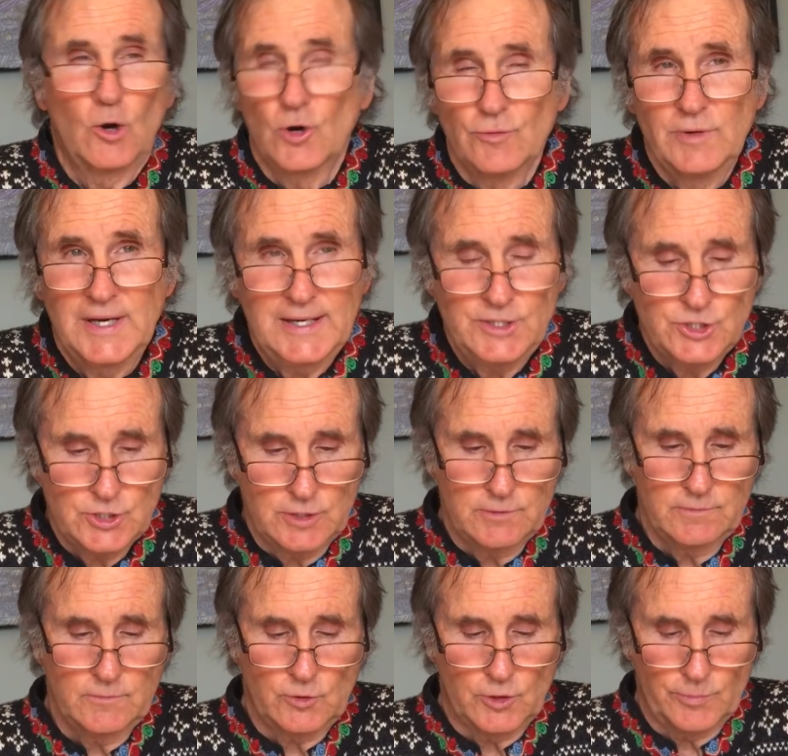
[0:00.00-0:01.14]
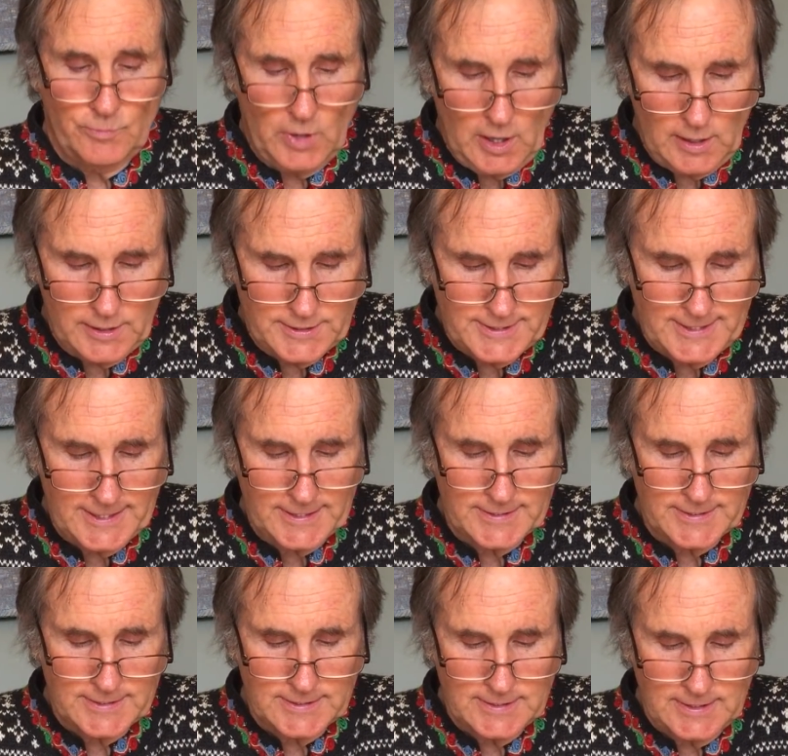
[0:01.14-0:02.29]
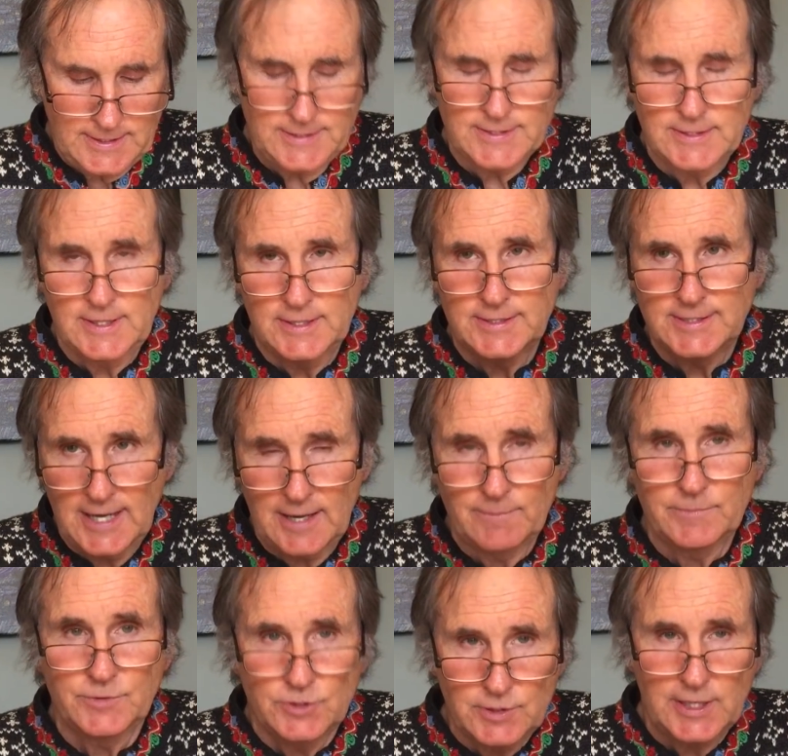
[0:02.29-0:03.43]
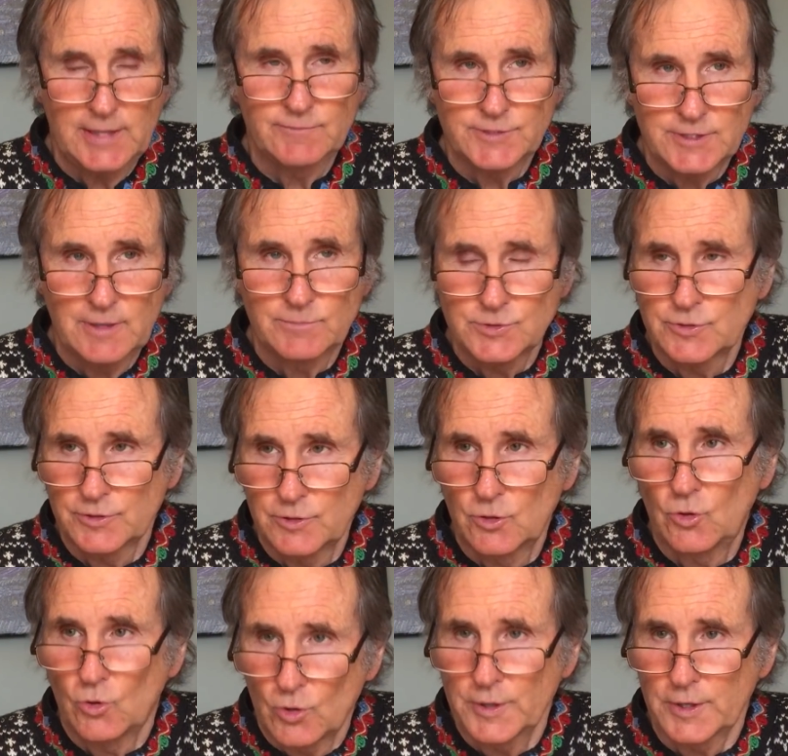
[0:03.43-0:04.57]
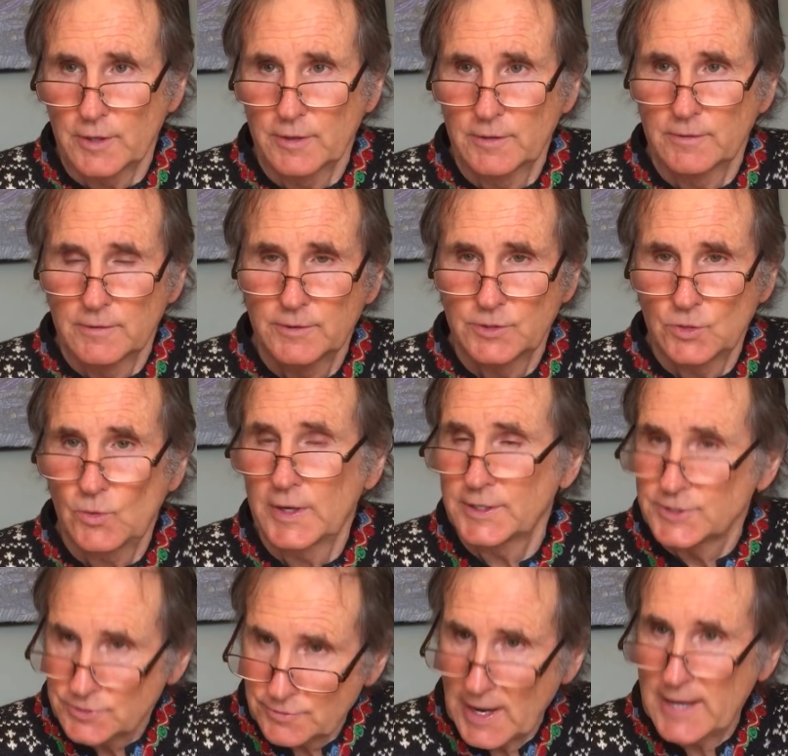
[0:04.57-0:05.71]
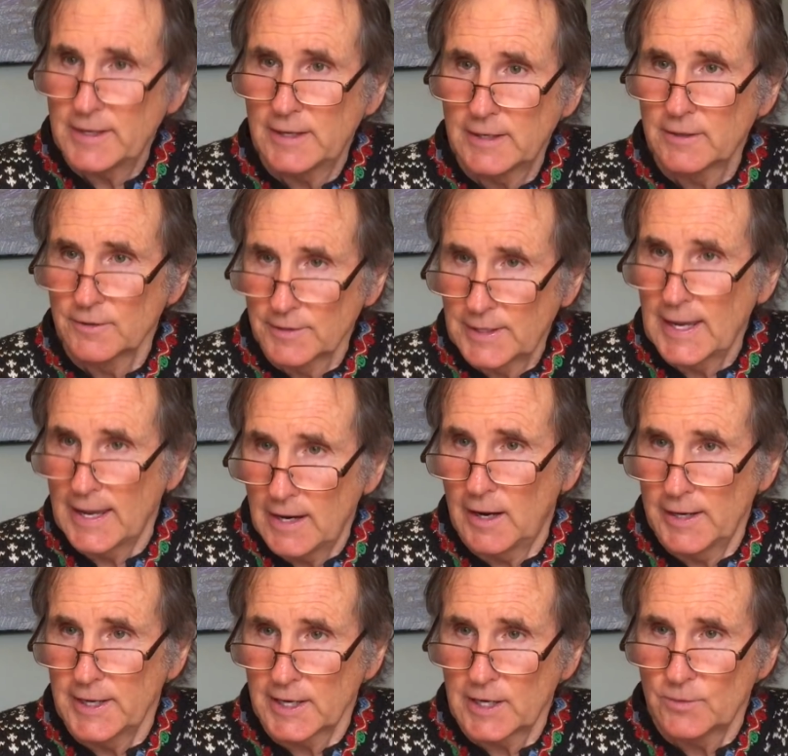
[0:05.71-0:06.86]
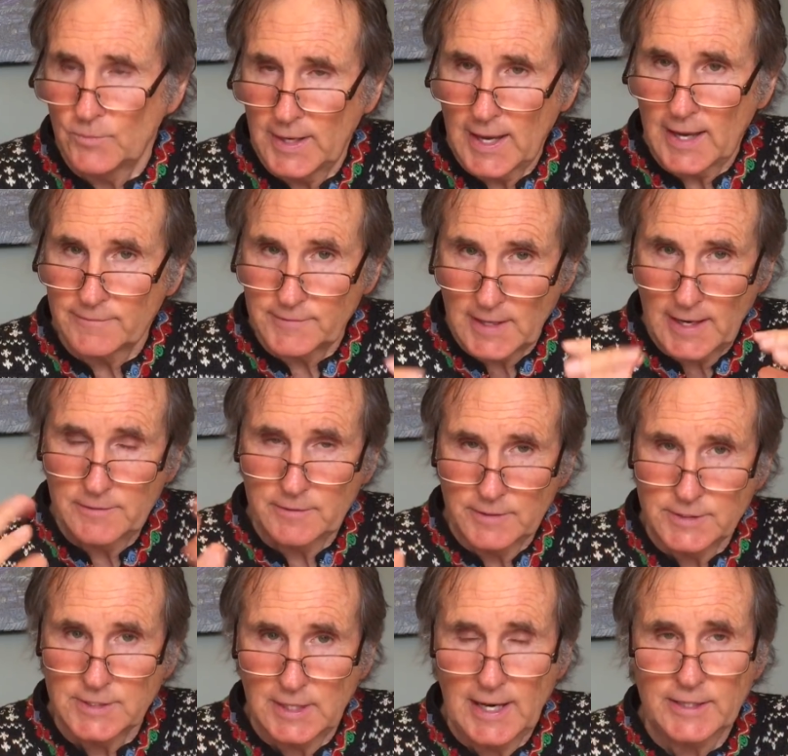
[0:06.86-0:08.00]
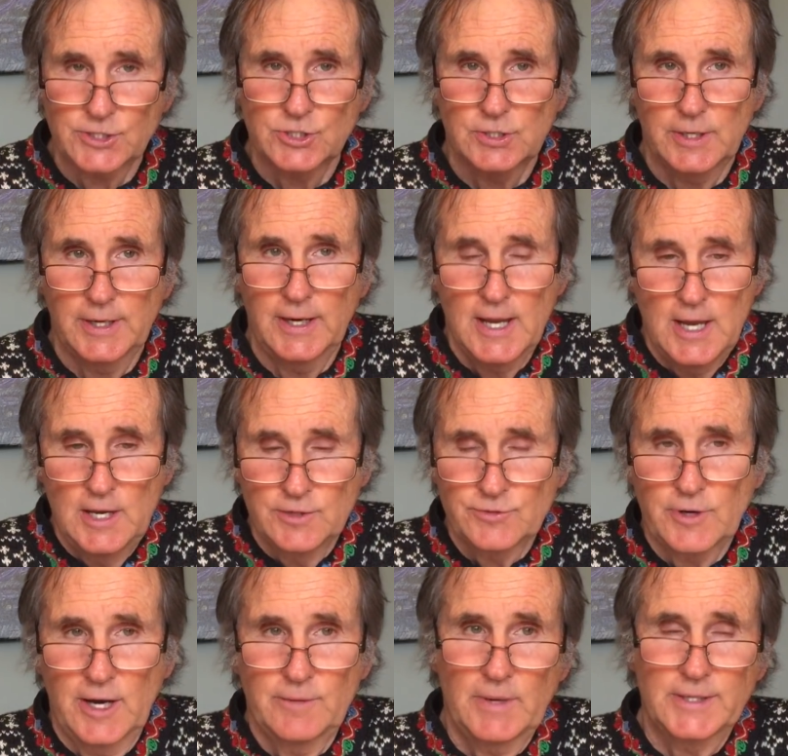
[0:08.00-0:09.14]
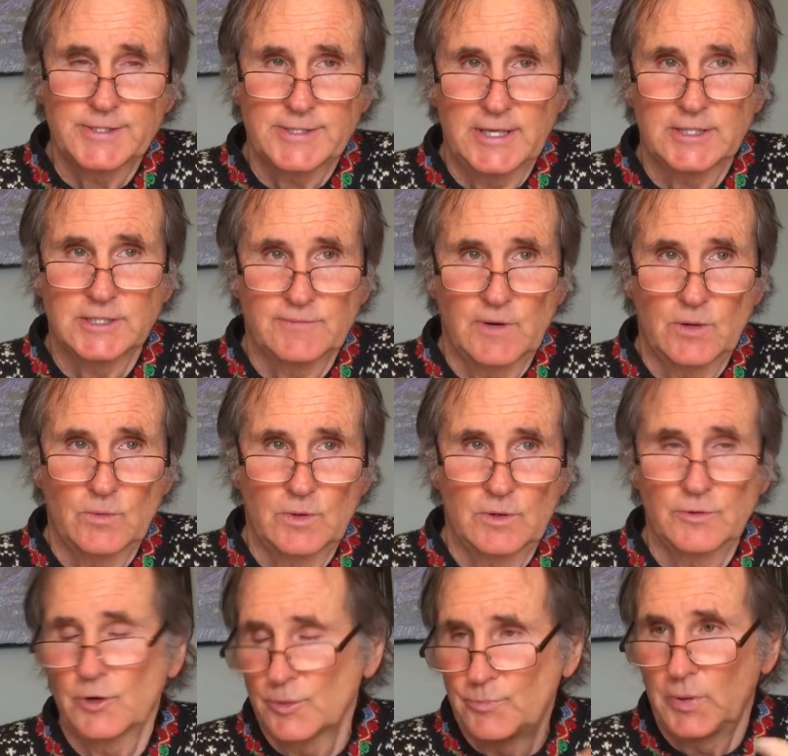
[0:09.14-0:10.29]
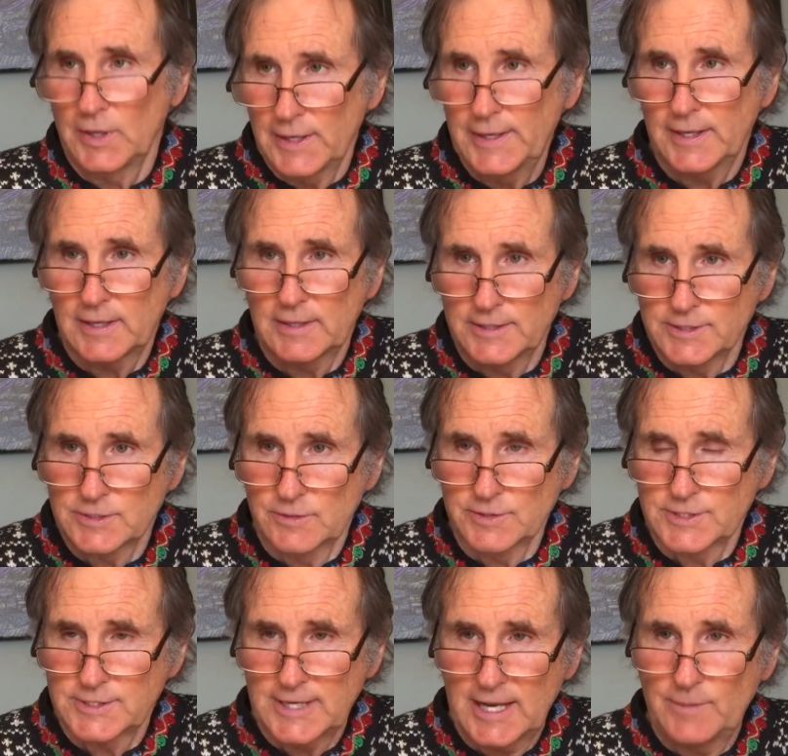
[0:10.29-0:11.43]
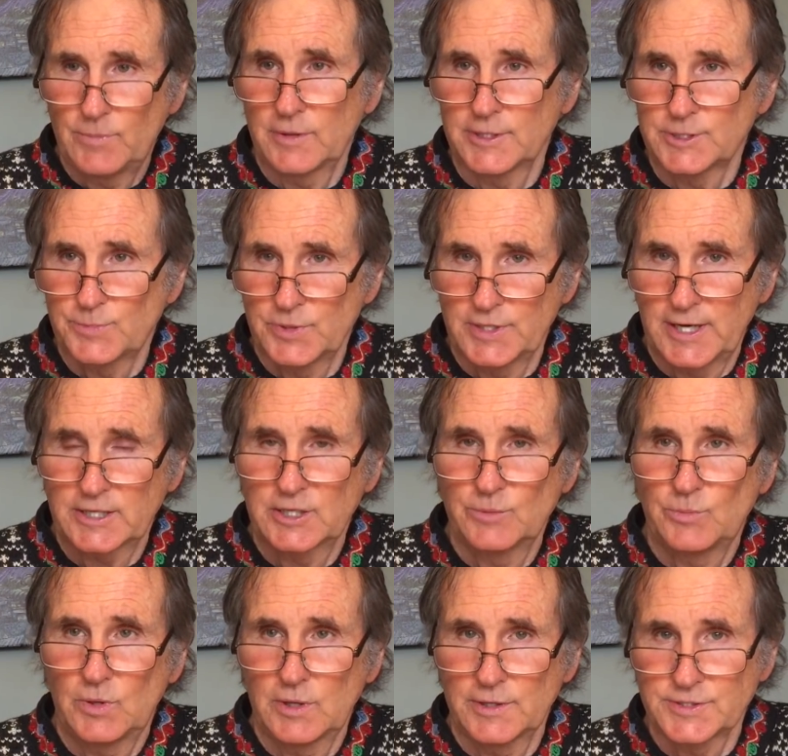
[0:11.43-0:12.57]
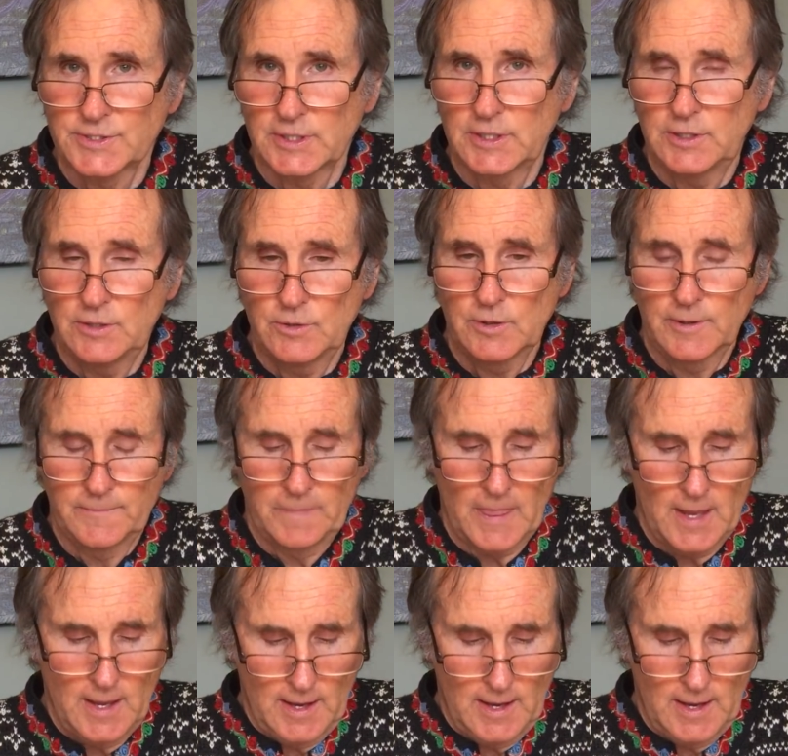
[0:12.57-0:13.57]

or religion or politics is an attempt to give some sort of order to what is threatening or chaotic, and we have to either intellectually try and make sense of our world, or politically, so it's stable, it's predictable, it's secure.